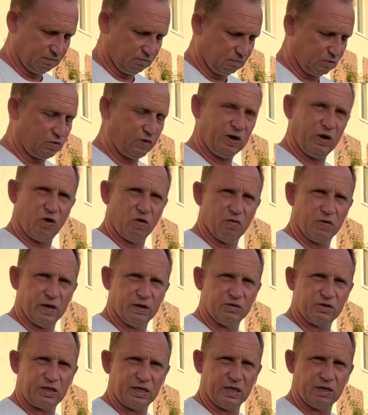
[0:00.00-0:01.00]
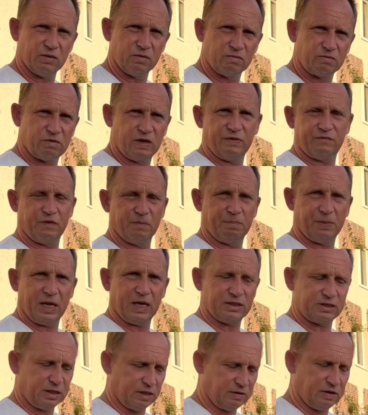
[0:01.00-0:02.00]
Great all-round sail, great for
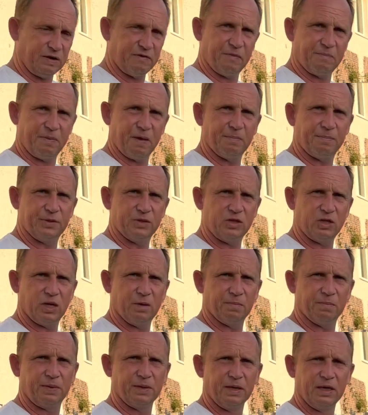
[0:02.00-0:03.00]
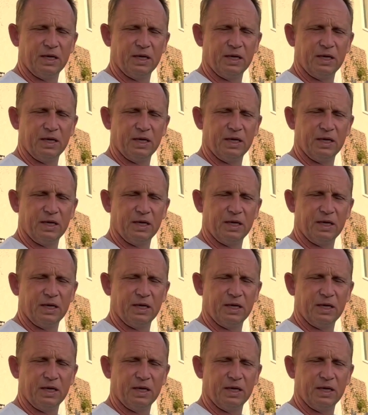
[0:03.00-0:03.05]
blasting, great for bump and jump,